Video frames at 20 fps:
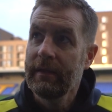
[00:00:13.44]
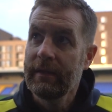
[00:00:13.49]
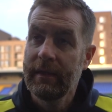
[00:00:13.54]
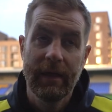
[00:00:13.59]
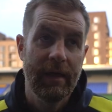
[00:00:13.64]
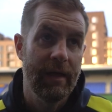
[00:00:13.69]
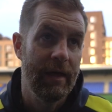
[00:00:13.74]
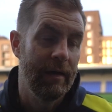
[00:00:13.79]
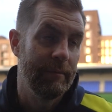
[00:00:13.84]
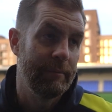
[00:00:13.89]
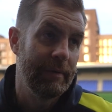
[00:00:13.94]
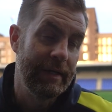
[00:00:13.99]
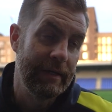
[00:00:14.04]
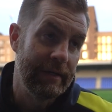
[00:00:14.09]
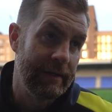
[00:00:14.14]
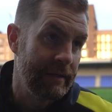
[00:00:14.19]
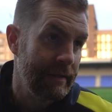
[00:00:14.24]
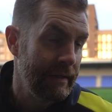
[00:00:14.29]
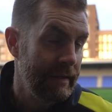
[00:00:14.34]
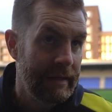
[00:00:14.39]
Yeah, I
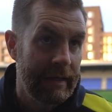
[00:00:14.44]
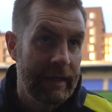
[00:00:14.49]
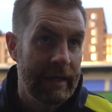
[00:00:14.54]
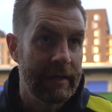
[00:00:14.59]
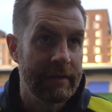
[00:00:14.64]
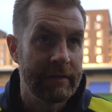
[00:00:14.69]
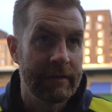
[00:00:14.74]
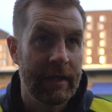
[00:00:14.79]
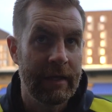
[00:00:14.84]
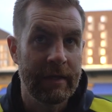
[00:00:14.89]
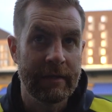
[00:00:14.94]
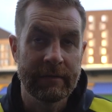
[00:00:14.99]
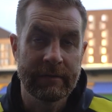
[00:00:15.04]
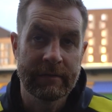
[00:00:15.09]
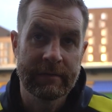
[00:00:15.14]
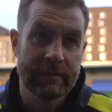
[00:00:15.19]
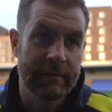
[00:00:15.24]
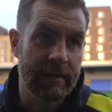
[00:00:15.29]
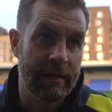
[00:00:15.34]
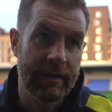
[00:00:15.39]
mean, it, it,
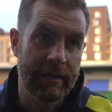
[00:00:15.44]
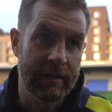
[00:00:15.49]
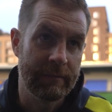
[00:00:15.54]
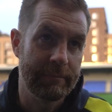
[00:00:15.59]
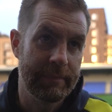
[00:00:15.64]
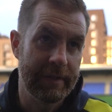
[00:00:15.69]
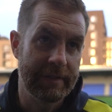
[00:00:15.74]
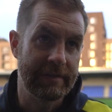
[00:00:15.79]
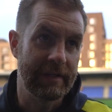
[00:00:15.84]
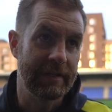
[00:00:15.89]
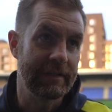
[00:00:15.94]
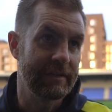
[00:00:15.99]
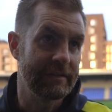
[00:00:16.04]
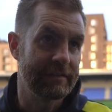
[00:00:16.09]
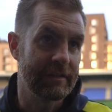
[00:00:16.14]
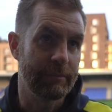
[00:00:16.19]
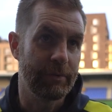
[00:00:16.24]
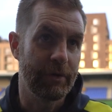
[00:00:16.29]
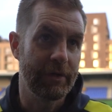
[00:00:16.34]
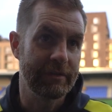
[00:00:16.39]
it's uh, bitterly
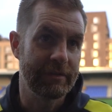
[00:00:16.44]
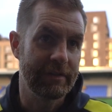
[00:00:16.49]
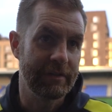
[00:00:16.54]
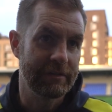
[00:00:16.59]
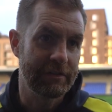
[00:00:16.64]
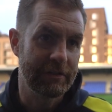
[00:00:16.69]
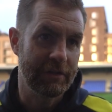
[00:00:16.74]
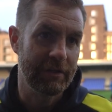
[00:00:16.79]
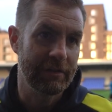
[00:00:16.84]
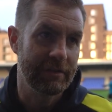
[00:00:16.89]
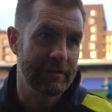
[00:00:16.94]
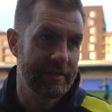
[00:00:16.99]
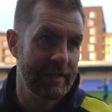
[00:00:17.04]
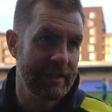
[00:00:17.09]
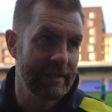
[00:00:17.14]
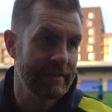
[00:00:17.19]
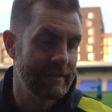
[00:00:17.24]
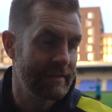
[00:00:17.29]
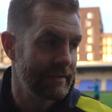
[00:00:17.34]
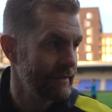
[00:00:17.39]
disappointing to
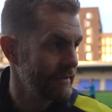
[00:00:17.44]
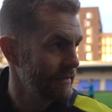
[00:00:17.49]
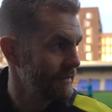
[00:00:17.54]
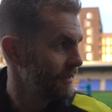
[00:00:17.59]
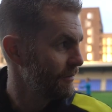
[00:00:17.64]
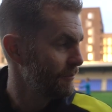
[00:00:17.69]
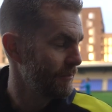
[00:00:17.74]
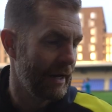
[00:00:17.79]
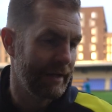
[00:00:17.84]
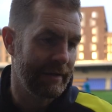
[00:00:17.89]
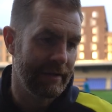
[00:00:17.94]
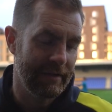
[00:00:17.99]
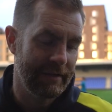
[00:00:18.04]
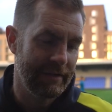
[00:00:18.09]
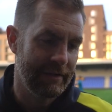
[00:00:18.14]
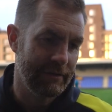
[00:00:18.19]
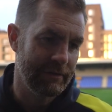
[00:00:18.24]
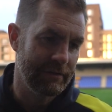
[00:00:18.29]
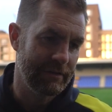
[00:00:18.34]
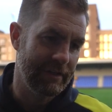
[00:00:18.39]
concede in the manner,
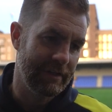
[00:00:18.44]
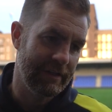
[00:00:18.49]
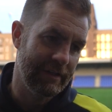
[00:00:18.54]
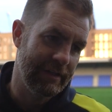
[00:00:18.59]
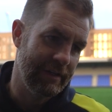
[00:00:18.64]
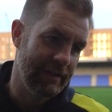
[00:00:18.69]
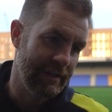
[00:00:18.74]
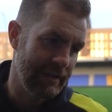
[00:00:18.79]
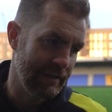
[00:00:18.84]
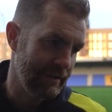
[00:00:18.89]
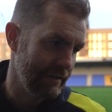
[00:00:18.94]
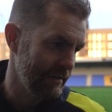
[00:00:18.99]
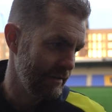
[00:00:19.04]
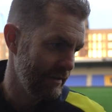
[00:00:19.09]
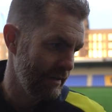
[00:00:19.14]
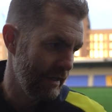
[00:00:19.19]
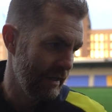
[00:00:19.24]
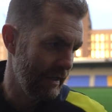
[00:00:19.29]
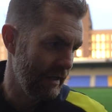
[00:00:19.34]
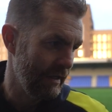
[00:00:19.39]
you know, uh,
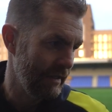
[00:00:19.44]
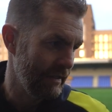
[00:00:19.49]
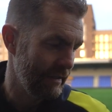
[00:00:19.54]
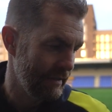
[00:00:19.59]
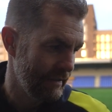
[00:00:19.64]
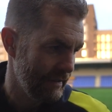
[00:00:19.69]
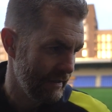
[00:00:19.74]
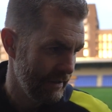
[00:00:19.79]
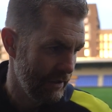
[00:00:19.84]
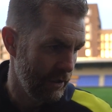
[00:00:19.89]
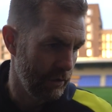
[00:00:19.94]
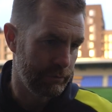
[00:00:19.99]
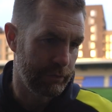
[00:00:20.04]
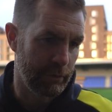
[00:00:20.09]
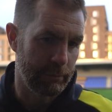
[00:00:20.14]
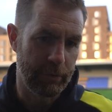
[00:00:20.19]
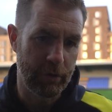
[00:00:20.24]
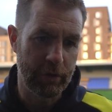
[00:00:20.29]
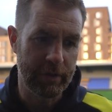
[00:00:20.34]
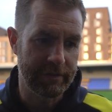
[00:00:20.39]
uh, uh
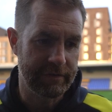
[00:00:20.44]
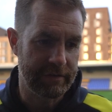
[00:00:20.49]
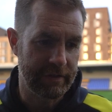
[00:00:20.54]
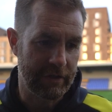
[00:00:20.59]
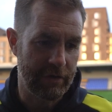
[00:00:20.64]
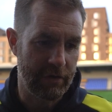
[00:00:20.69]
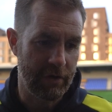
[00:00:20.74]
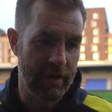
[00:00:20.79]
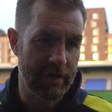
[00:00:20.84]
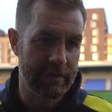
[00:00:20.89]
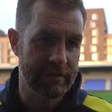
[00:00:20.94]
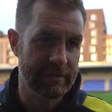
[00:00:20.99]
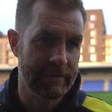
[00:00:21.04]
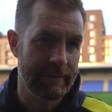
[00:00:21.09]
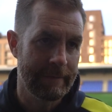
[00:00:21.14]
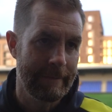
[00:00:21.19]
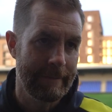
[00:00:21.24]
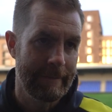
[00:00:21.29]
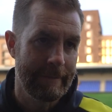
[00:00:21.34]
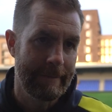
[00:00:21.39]
hopeful ball into the cross,
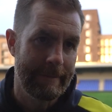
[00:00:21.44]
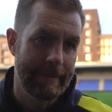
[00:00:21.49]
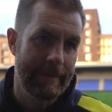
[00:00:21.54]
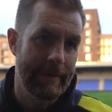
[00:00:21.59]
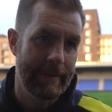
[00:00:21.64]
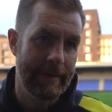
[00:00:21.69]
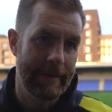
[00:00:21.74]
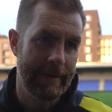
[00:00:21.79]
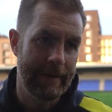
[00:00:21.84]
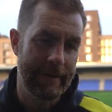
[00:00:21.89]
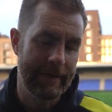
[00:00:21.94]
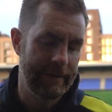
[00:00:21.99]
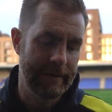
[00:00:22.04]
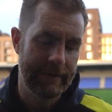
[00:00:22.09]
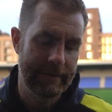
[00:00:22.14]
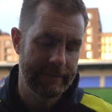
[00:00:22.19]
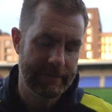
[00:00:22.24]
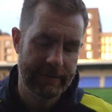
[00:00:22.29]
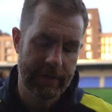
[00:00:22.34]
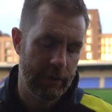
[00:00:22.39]
uh,
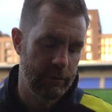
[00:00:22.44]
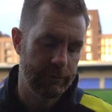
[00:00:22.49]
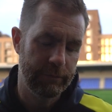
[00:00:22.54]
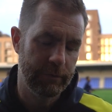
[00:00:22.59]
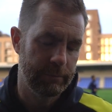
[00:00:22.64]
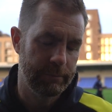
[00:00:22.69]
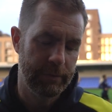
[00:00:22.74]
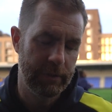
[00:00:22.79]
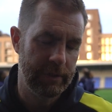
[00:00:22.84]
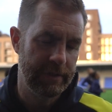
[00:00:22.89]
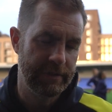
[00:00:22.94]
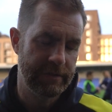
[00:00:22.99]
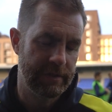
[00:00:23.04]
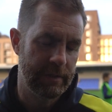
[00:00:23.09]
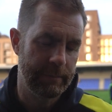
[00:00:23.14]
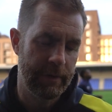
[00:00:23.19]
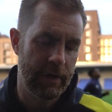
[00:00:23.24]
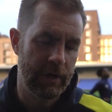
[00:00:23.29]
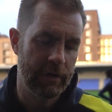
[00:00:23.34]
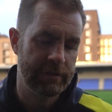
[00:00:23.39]
uh, hopeful ball into
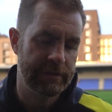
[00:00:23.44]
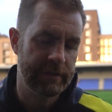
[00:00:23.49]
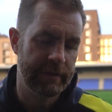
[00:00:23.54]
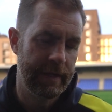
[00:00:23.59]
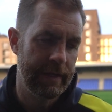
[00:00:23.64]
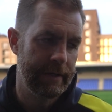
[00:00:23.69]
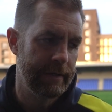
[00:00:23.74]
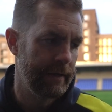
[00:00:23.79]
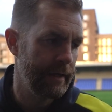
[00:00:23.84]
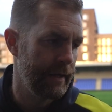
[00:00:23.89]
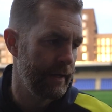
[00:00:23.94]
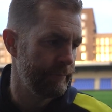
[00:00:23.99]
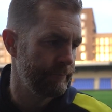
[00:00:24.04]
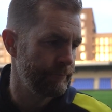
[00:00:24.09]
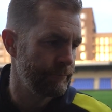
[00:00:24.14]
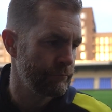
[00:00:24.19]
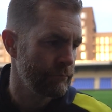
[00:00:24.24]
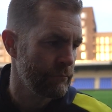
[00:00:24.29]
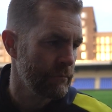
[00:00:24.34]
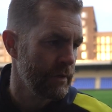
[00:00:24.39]
the box, and then
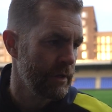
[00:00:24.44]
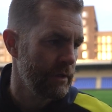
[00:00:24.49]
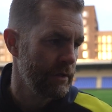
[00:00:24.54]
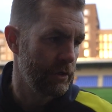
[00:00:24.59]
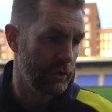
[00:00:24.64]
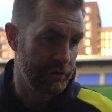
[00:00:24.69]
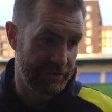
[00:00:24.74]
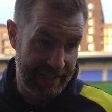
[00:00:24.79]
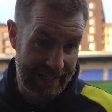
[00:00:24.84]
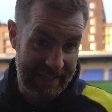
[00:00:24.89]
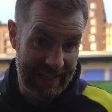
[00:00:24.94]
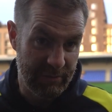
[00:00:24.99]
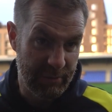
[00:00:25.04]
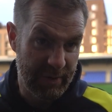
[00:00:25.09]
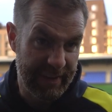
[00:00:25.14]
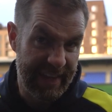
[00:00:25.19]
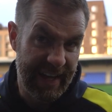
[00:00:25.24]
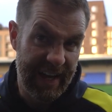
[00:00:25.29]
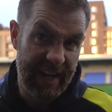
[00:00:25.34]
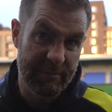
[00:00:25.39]
um, not dealing
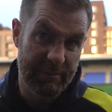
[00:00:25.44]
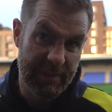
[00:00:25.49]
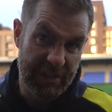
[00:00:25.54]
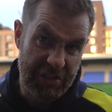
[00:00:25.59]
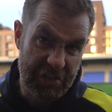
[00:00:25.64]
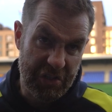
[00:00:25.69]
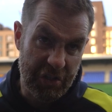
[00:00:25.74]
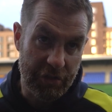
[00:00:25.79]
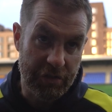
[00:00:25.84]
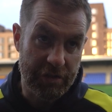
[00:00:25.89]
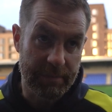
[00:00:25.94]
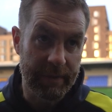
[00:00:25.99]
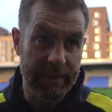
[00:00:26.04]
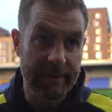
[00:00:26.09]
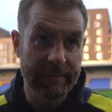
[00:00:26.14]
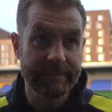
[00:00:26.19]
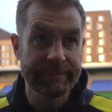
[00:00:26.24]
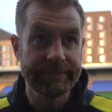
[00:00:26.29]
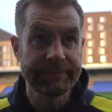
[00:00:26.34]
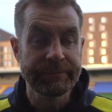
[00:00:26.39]
with that
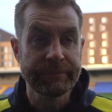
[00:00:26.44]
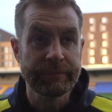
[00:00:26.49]
misjudgment,